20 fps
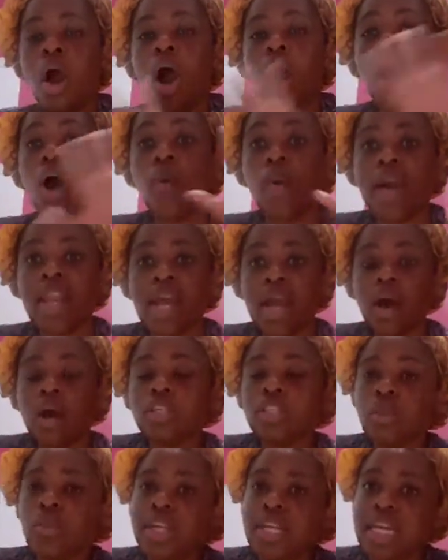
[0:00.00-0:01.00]
Oh, and I
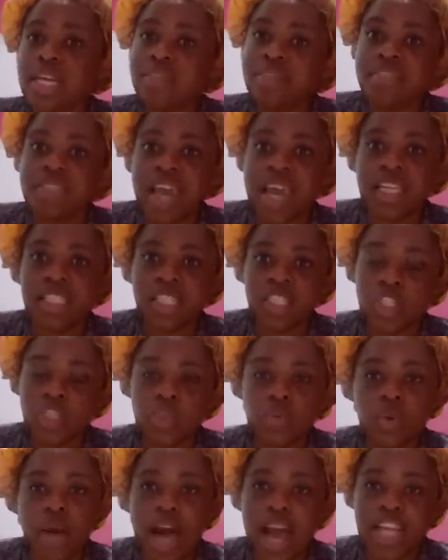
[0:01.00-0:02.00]
also want to give thanks
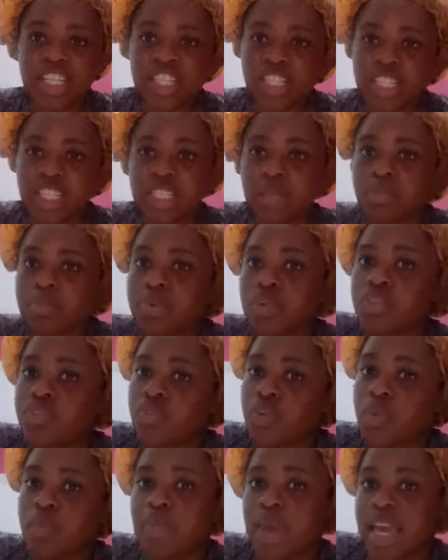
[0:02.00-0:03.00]
to IG Dimples
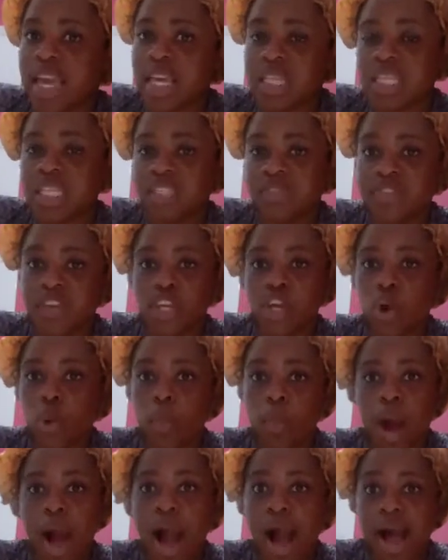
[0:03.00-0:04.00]
for making this video
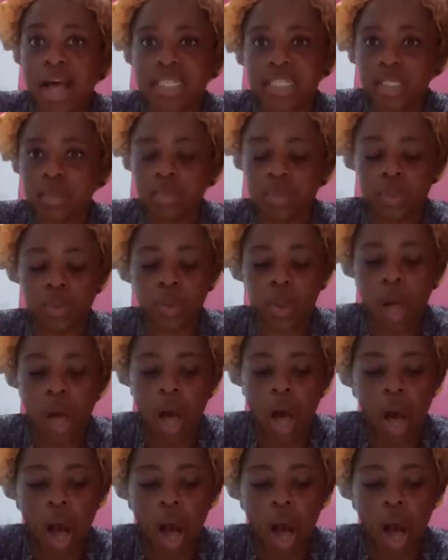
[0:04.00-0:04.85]
possible